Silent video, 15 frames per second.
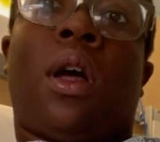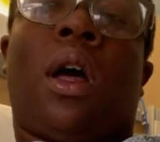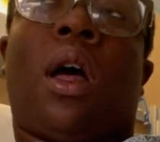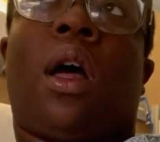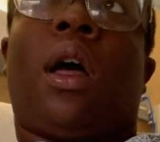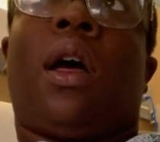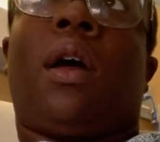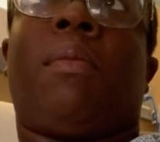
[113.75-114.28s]

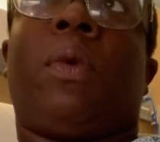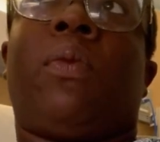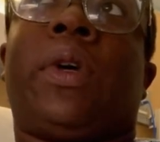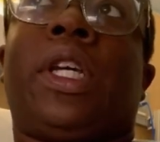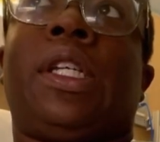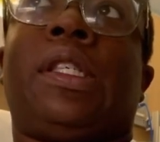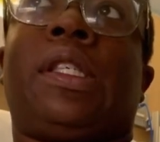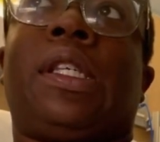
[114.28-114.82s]
But when
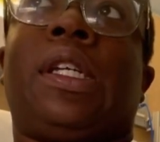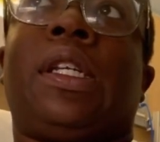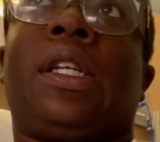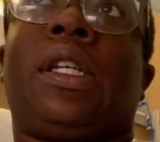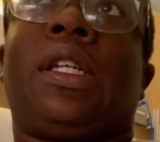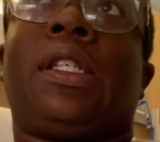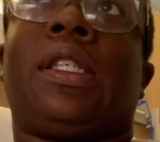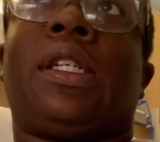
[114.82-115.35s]
he seen
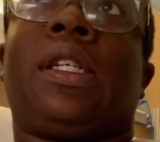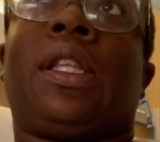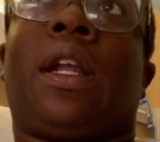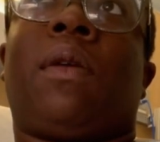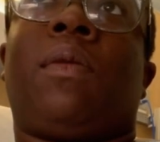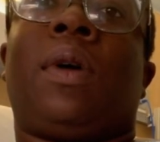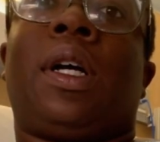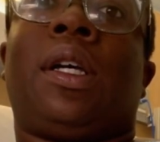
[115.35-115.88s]
that
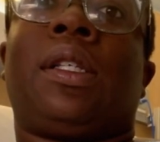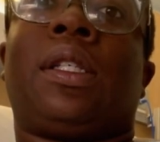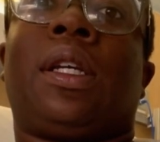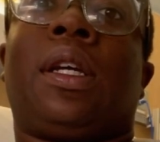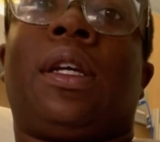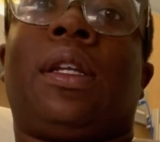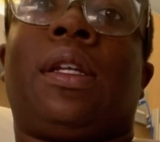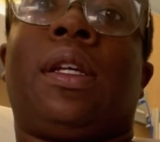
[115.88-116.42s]
it was
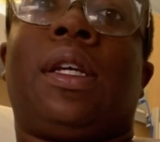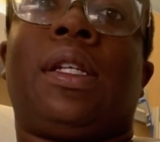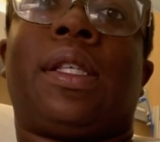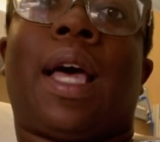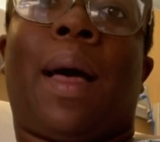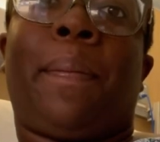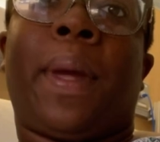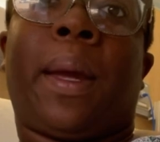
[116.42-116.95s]
an
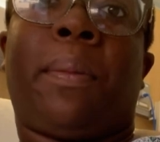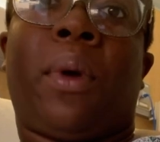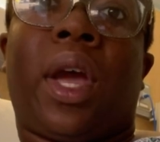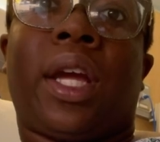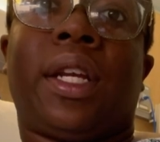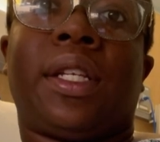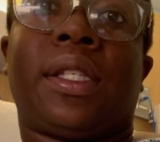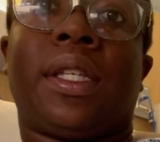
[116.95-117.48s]
ectopic
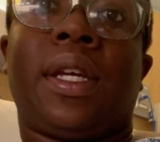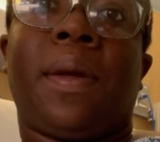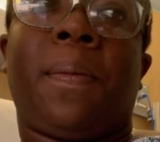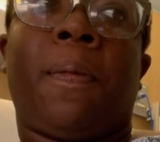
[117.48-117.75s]
pregnancy.